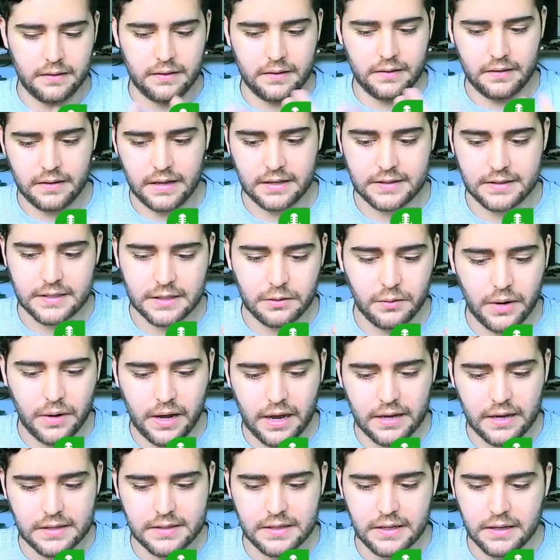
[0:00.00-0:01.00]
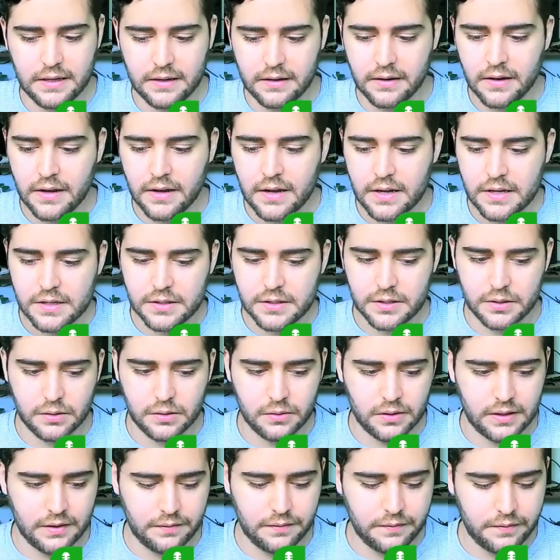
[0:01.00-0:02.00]
that's the way I see it. So
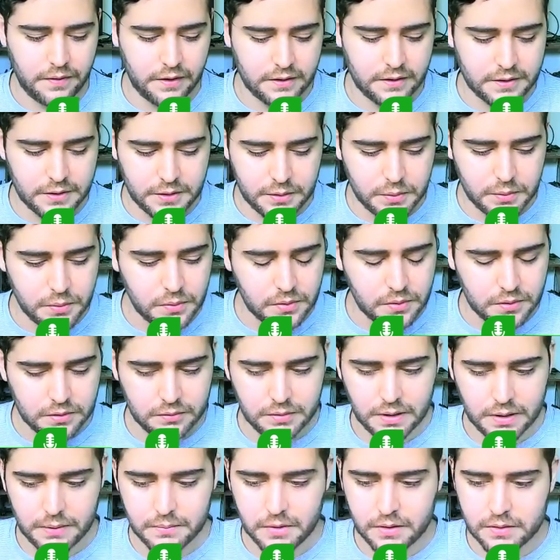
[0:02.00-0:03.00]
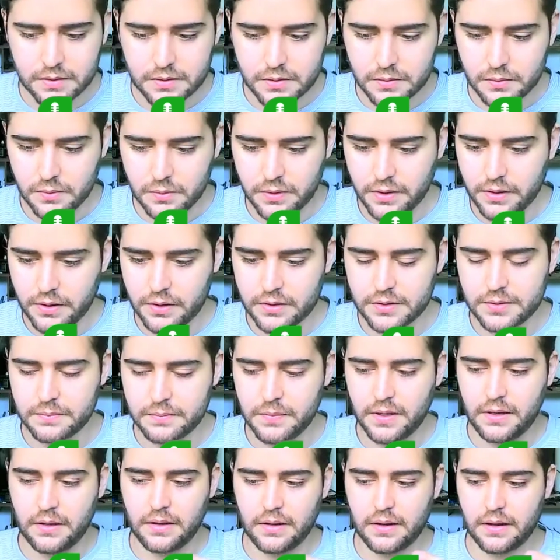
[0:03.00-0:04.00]
the first 2 or 3 months were just
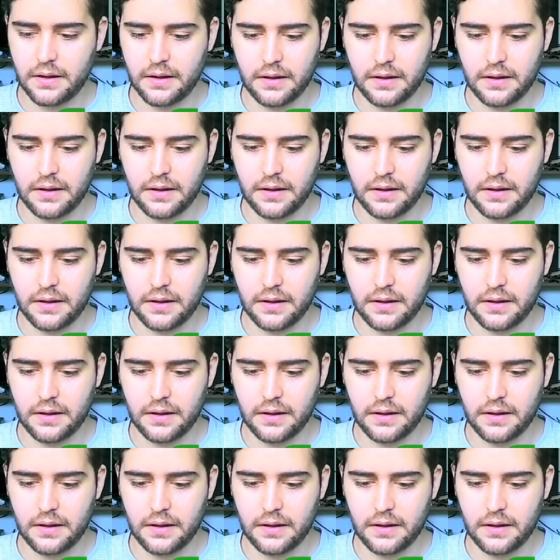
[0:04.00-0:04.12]
me